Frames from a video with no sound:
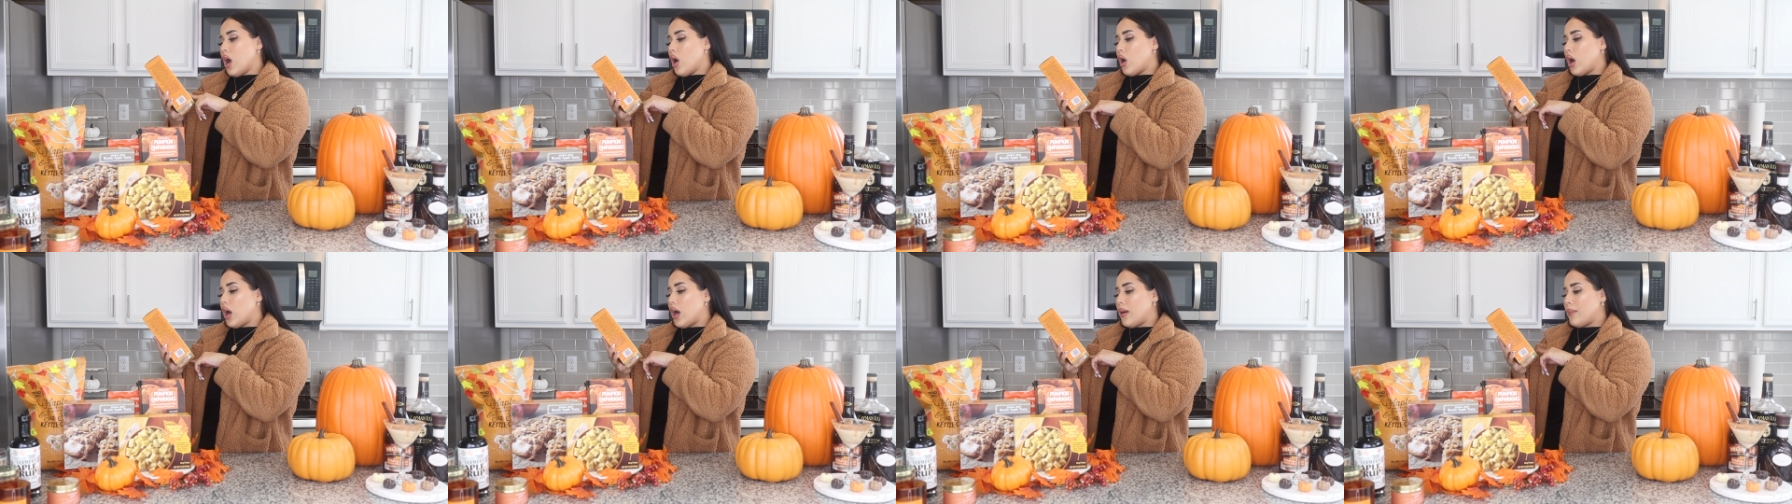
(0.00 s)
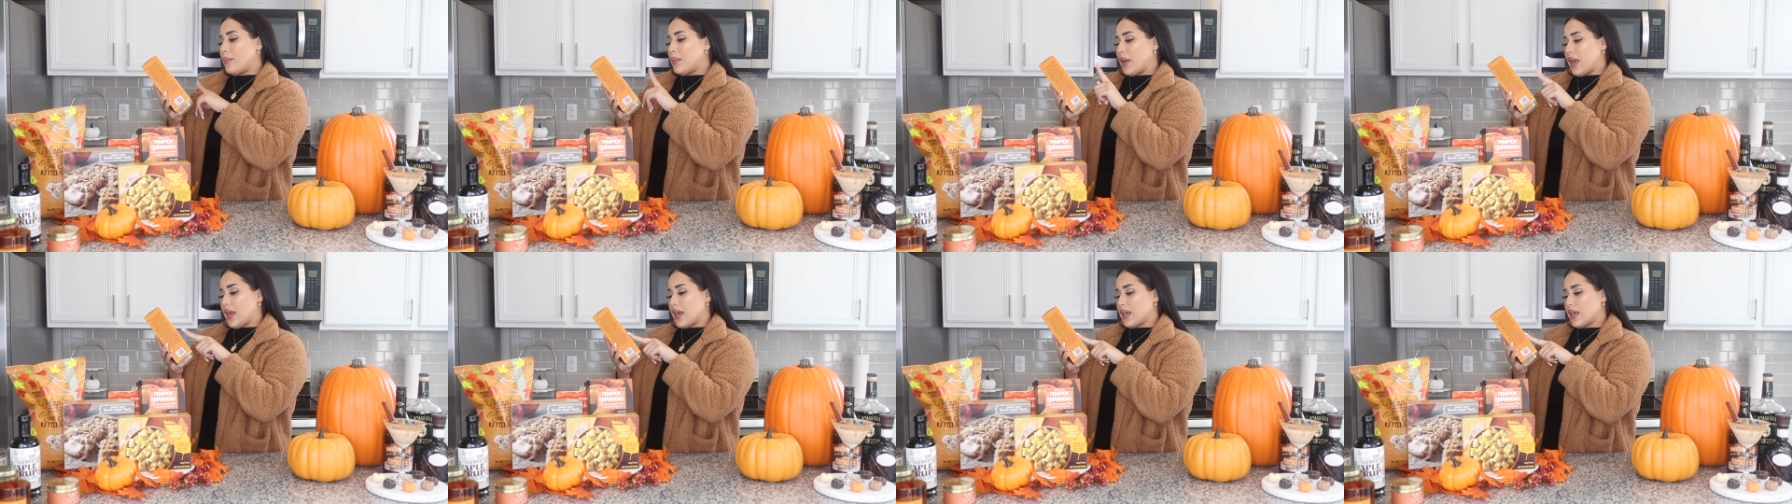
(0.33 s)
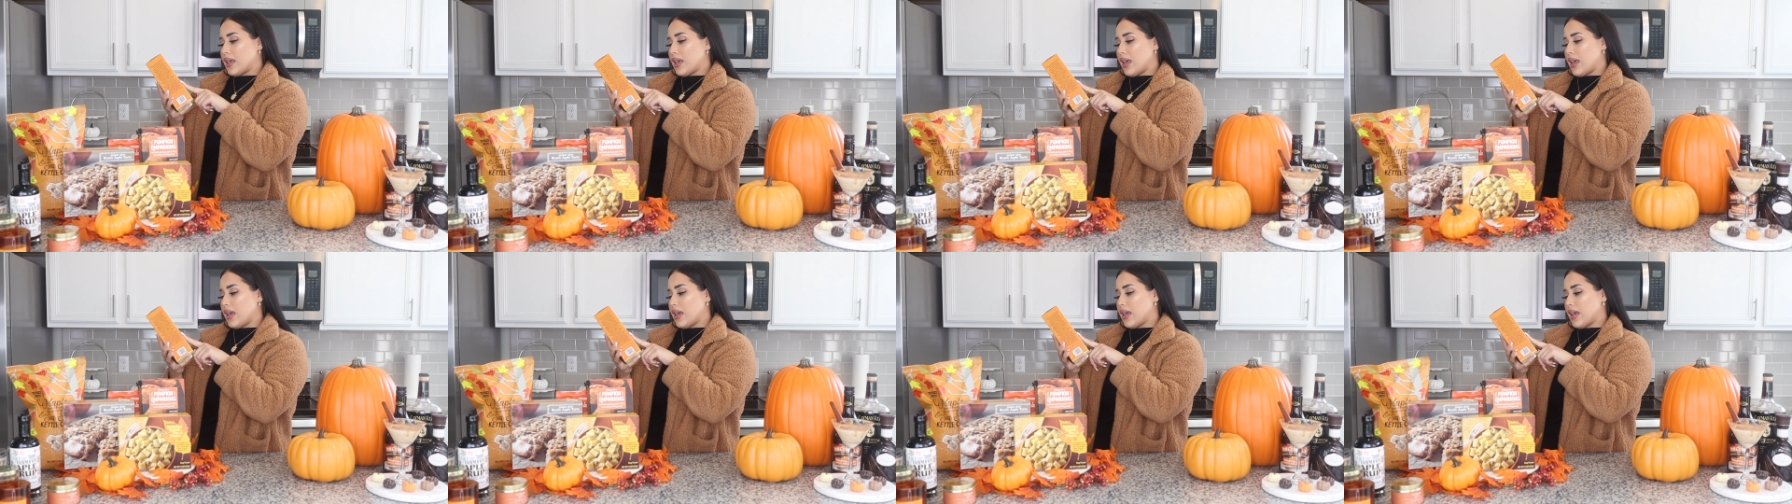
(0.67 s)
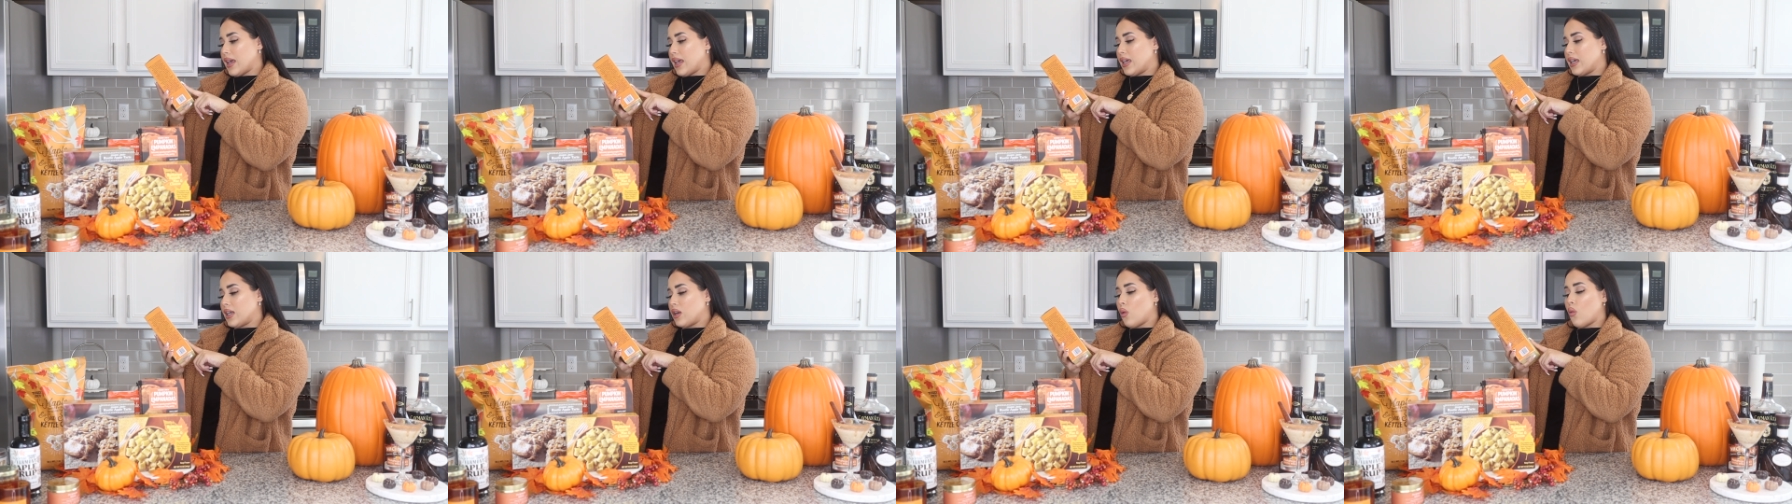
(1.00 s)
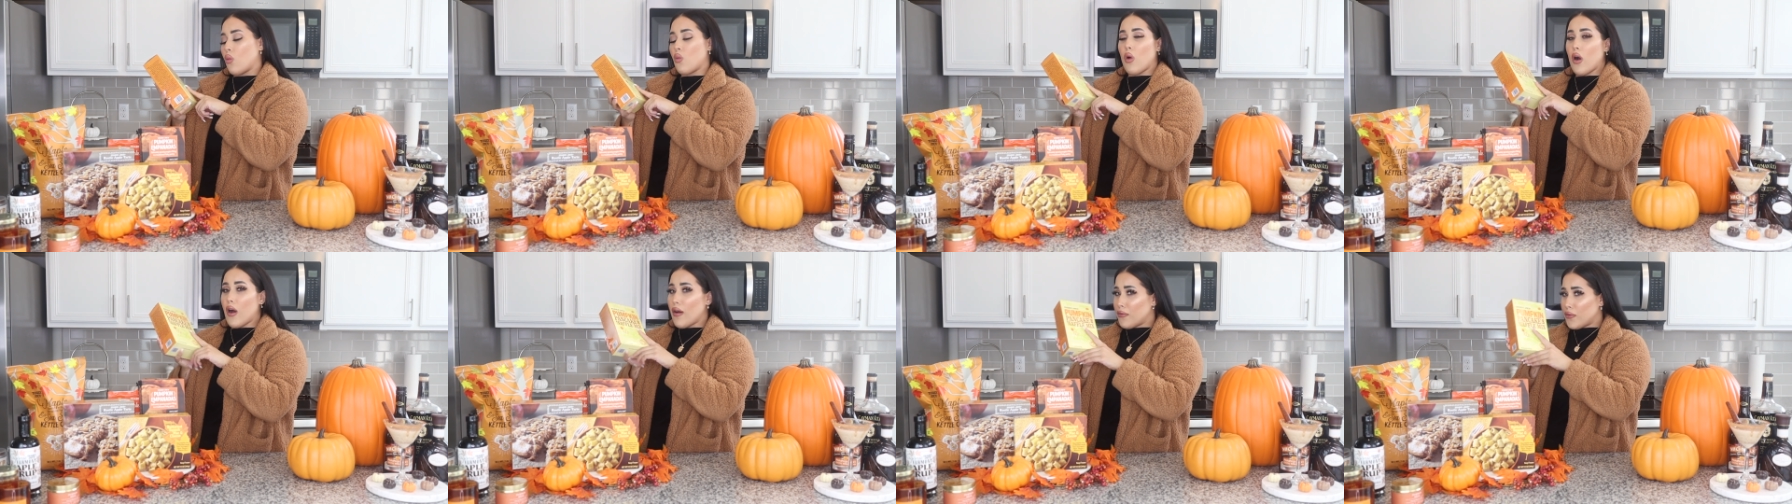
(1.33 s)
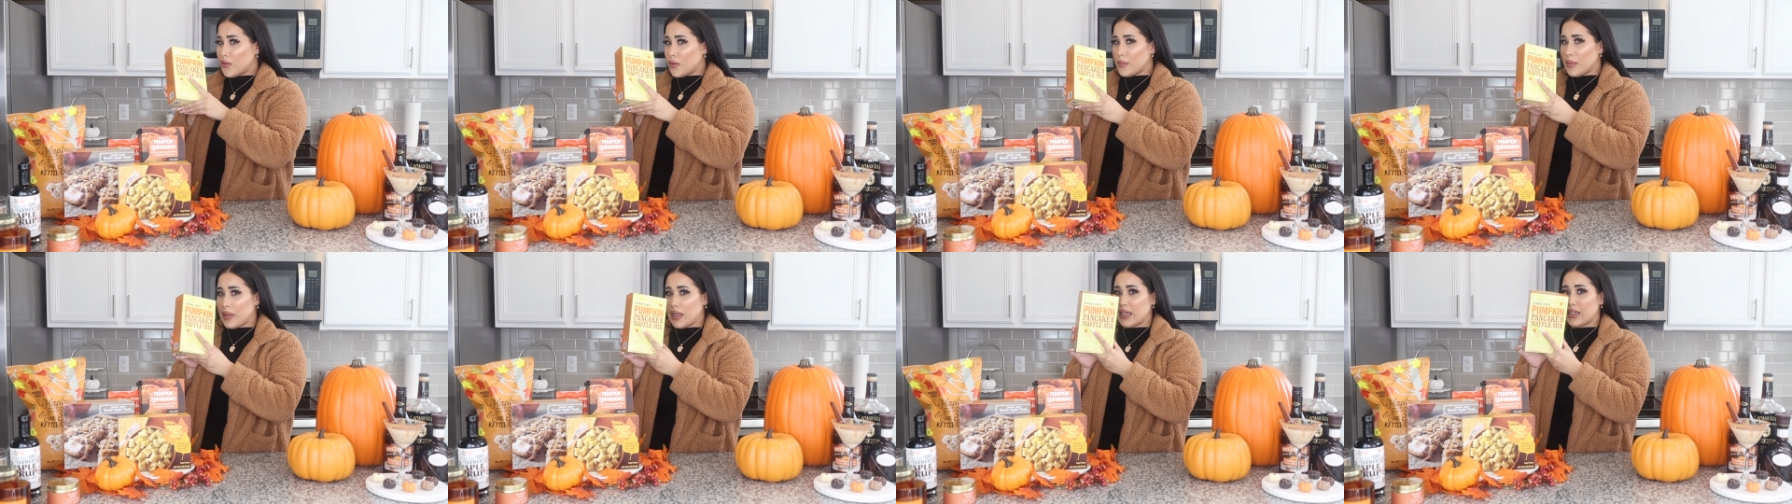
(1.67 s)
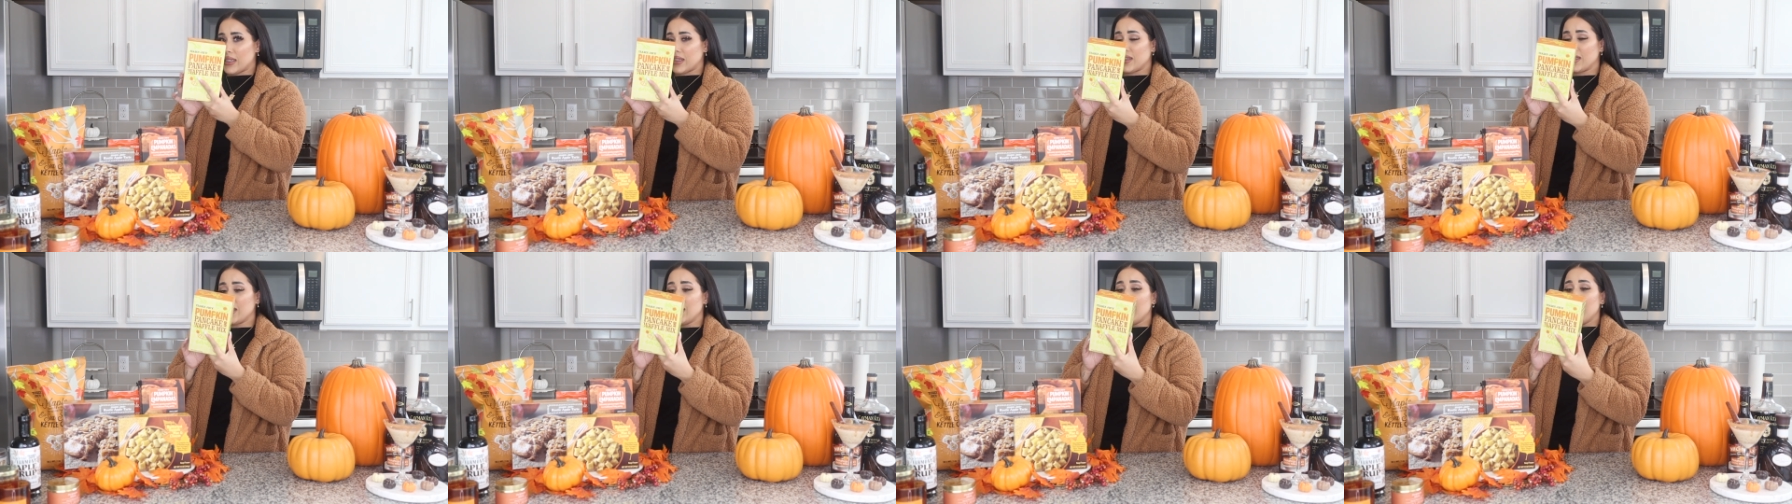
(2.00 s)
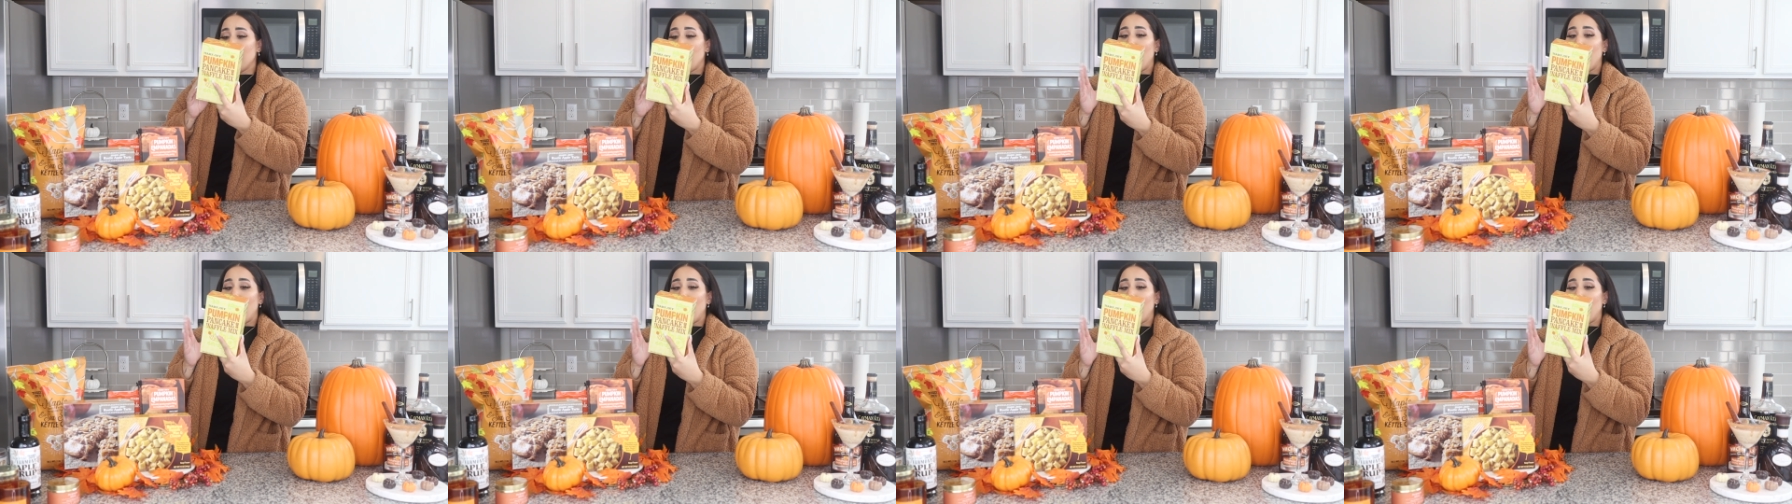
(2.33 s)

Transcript: um, pancake and waffle mix.